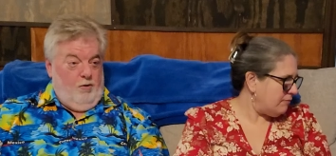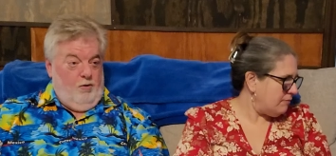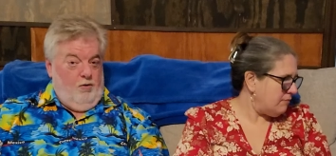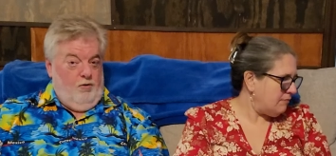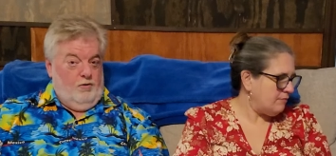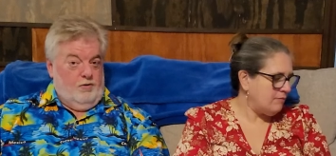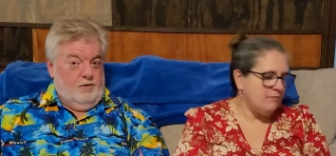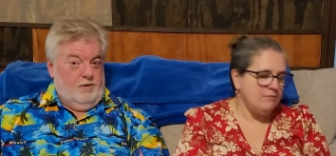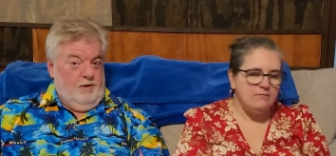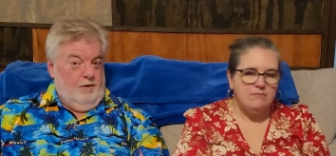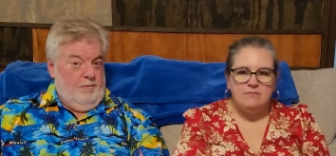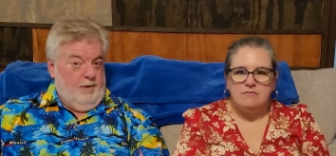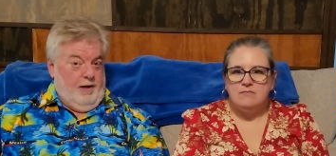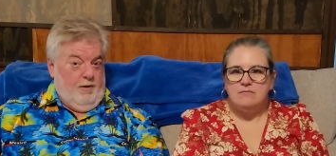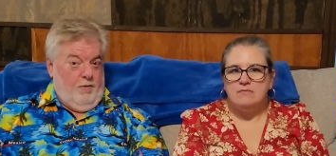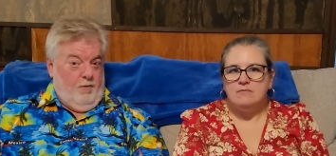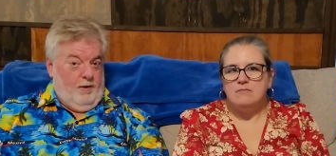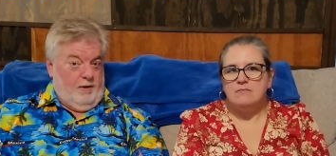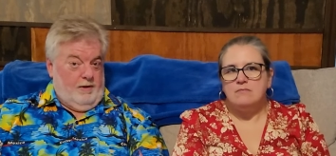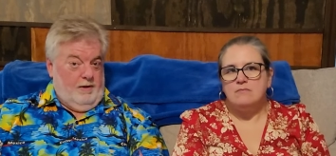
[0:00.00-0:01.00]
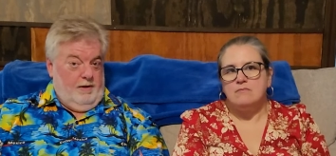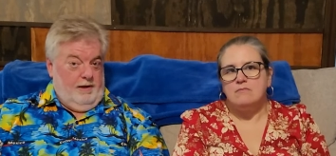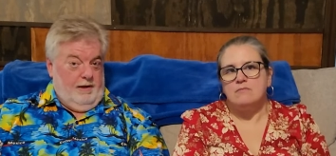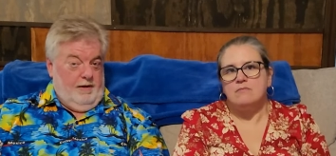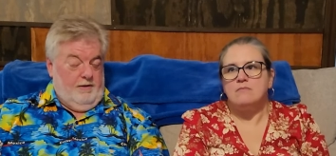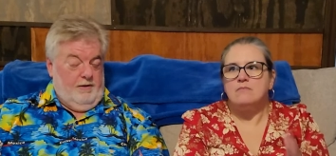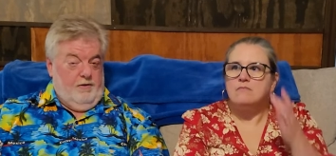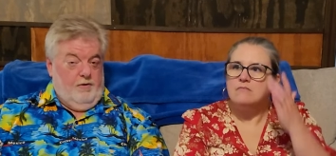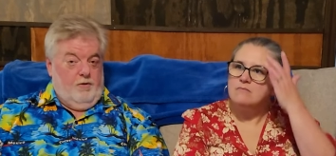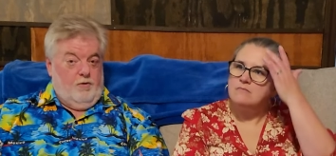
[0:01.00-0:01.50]
Speaker 1: cruise, no matter what the
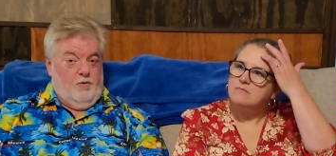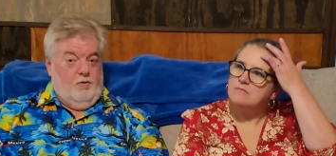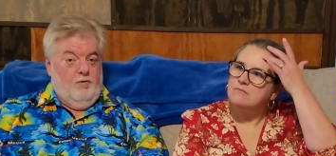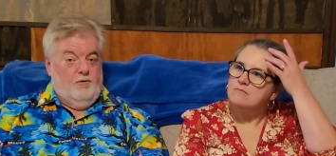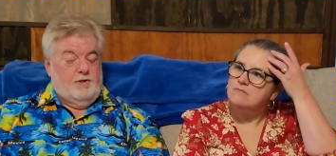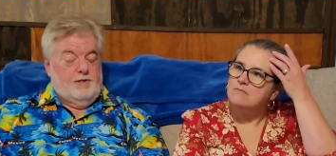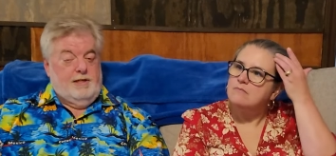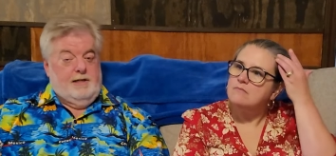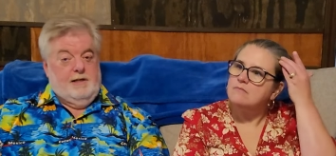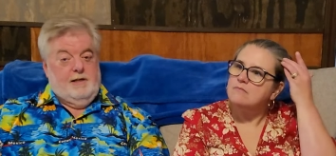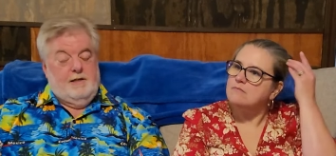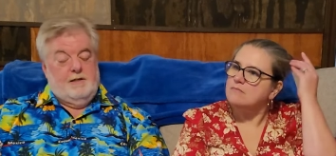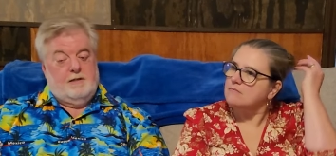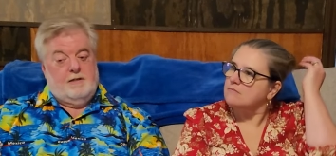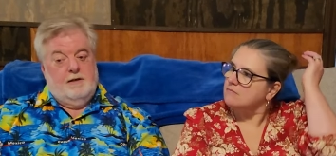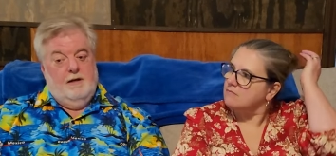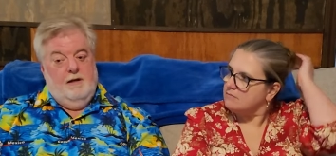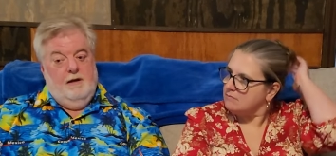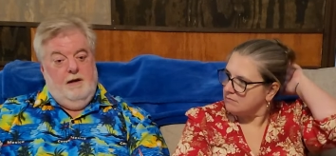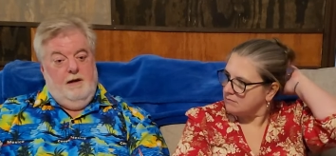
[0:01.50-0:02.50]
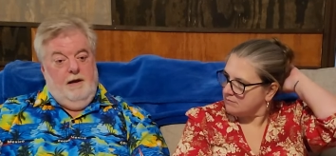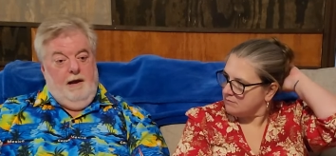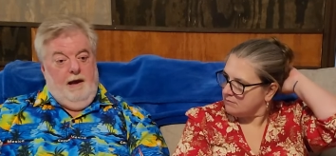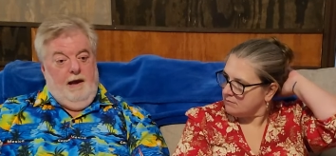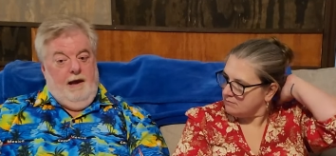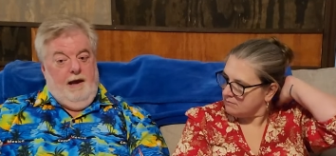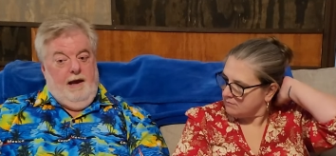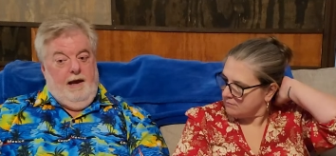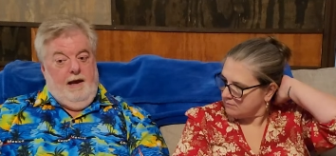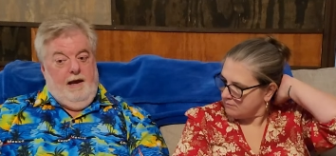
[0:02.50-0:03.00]
length of the cruise is.
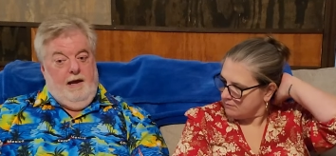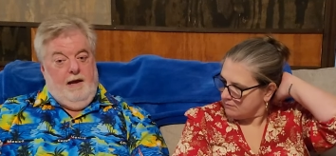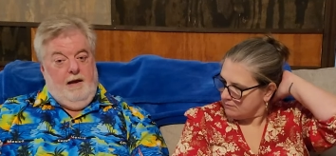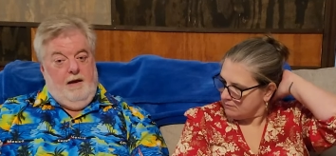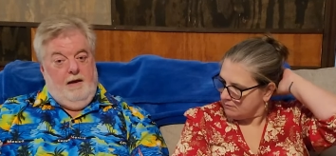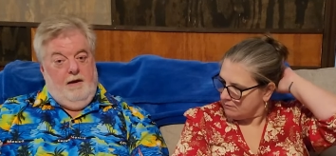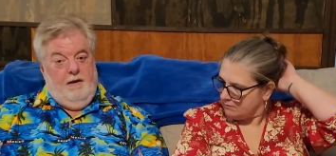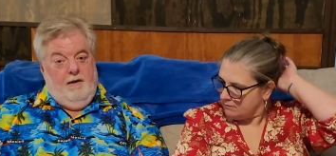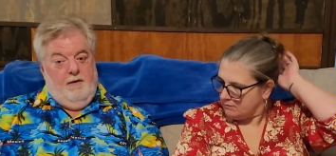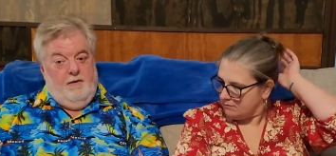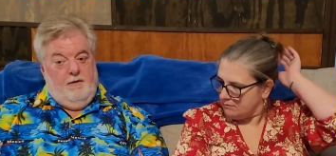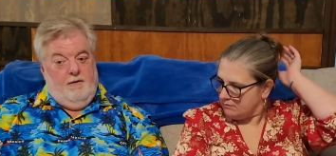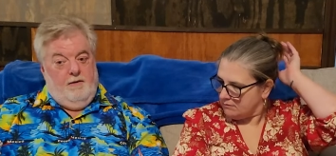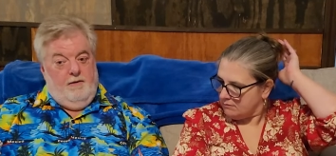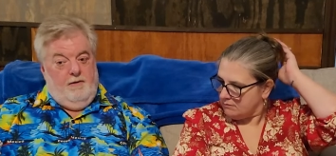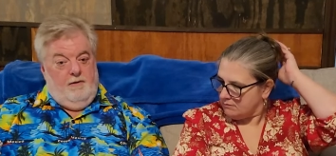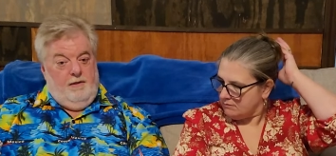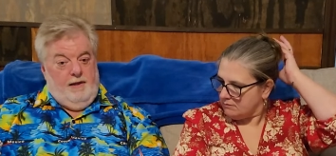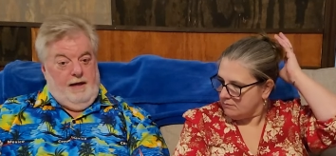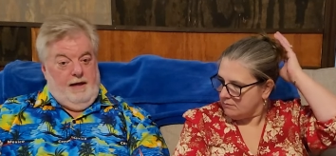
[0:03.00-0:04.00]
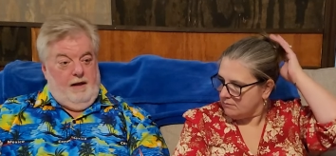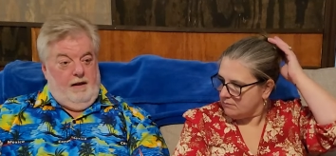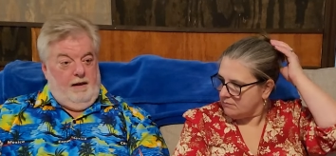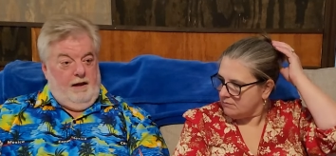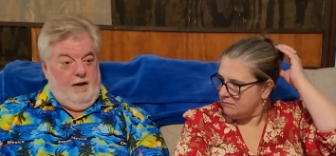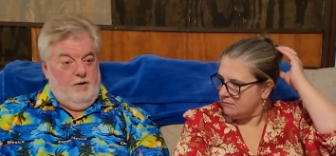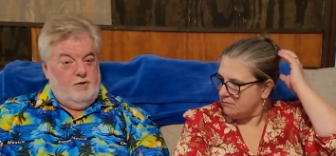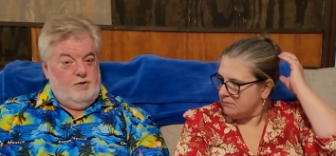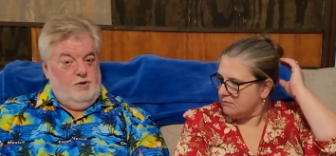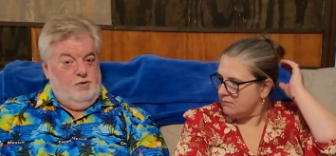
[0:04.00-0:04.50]
And that
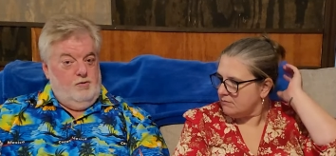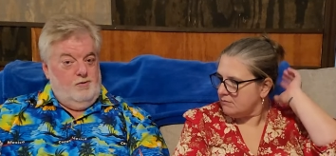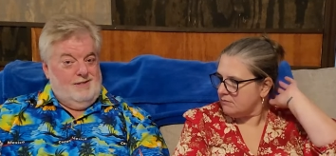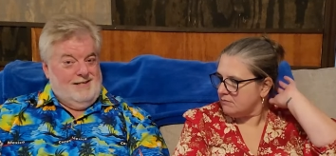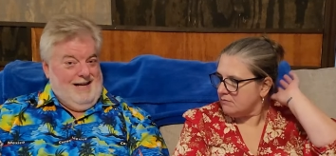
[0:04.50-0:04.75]
allows you